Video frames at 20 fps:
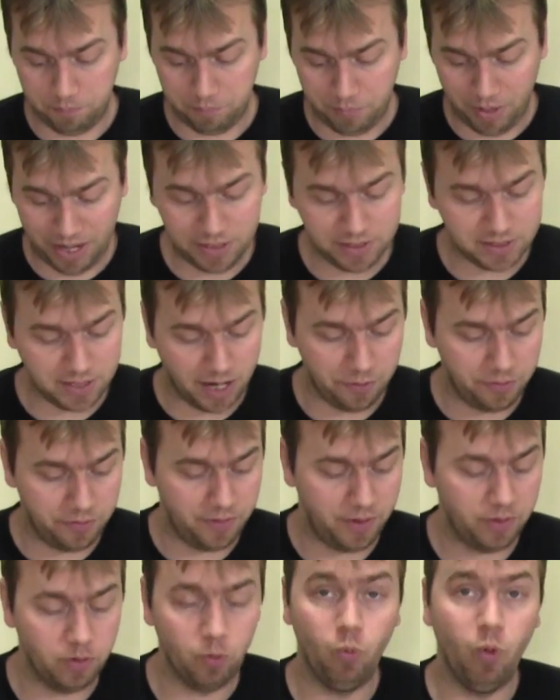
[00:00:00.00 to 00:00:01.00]
paint, other
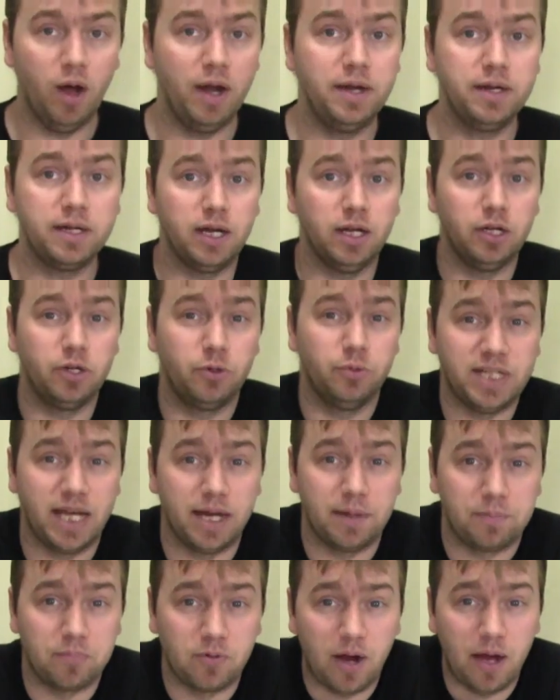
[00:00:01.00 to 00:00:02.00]
than the one color which I
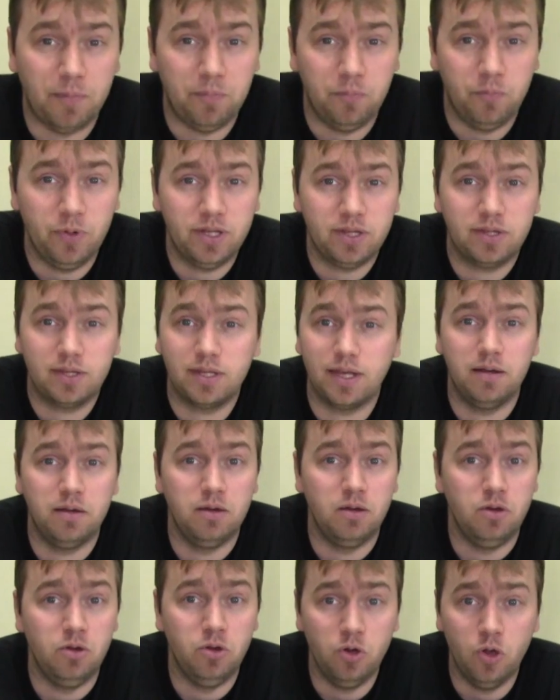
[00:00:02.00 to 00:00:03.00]
had a problem with,
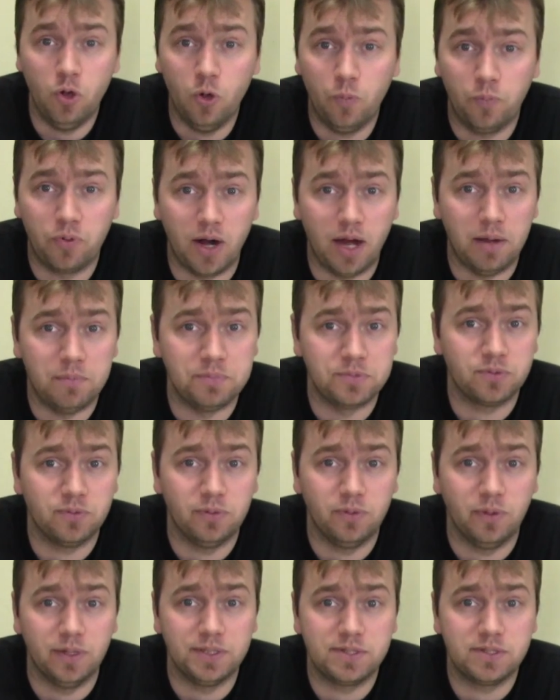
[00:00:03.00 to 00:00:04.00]
no problems
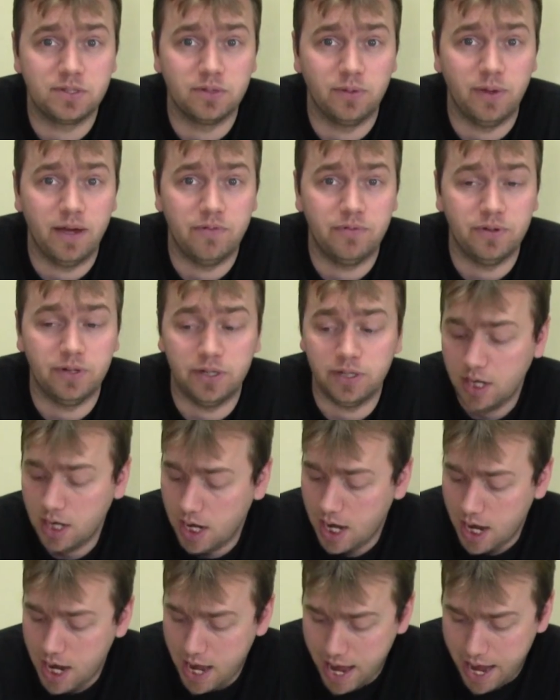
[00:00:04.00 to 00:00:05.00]
whatsoever,
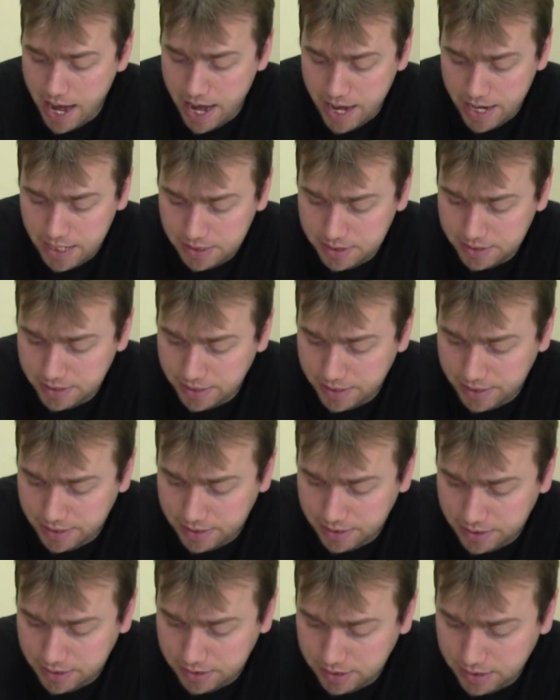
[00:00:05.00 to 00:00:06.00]
and
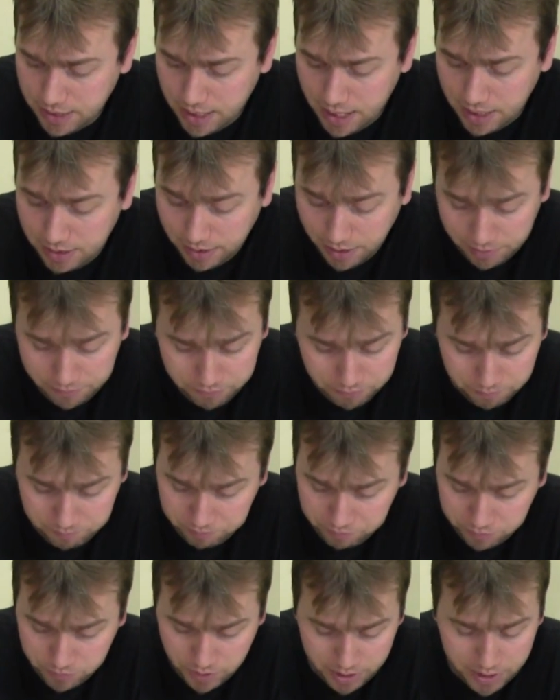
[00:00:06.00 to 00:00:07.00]
I love them.
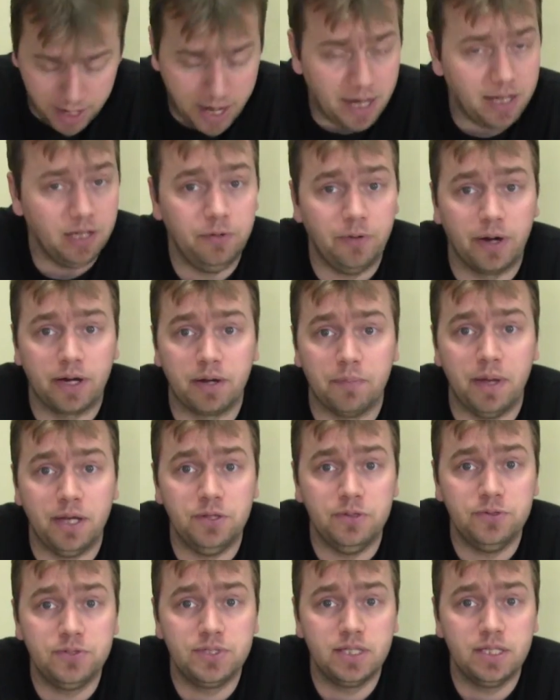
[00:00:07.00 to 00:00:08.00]
I'd highly
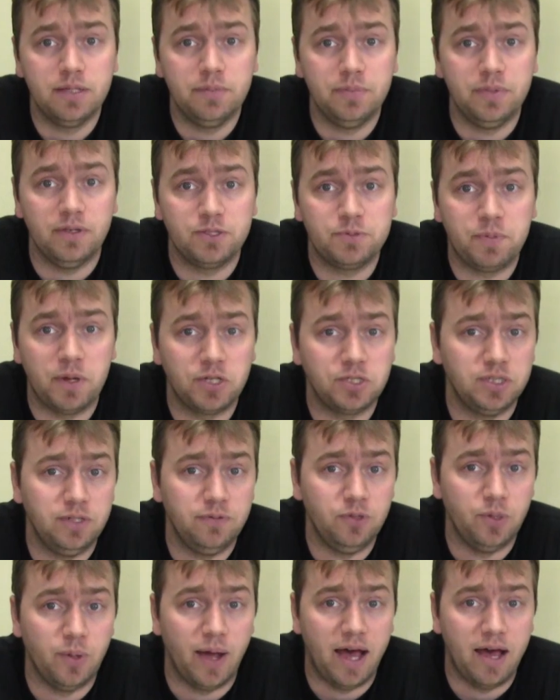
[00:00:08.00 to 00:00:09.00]
recommend using them, especially
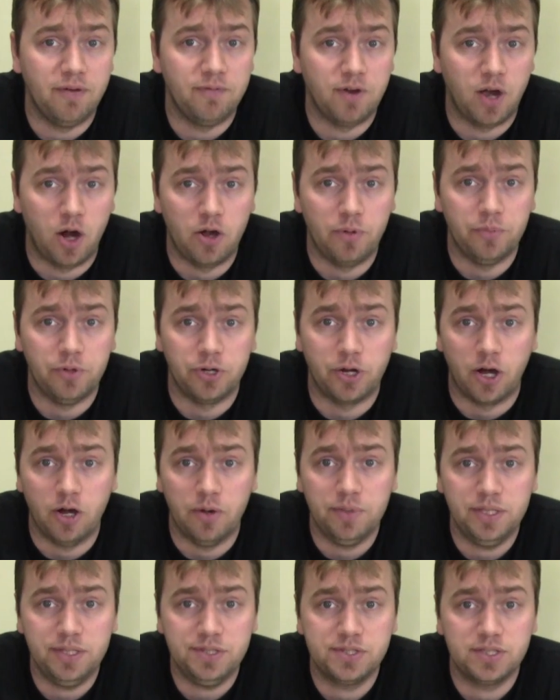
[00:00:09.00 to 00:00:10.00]
if you have armored
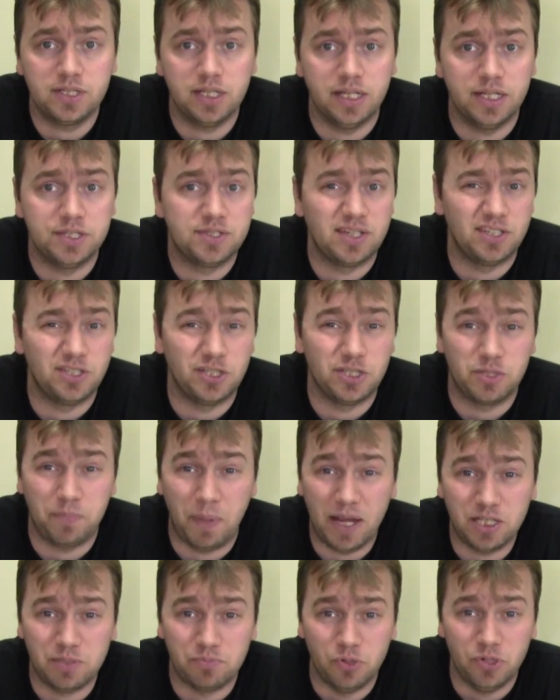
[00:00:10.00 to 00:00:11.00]
armies, such as
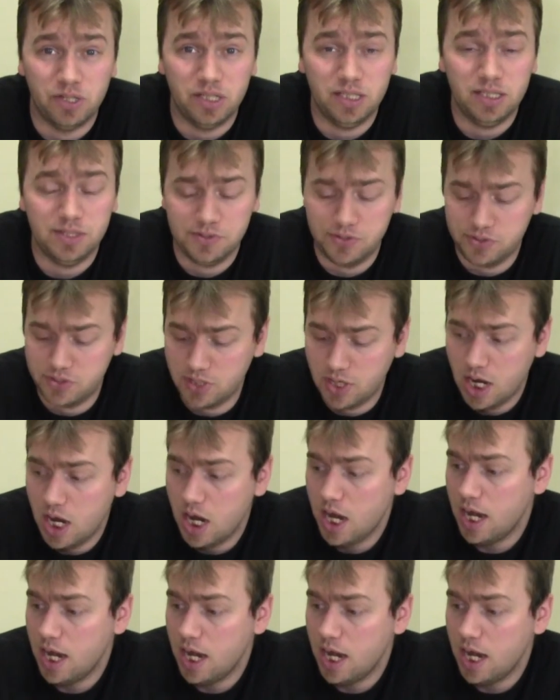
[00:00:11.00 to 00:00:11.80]
Space Marines,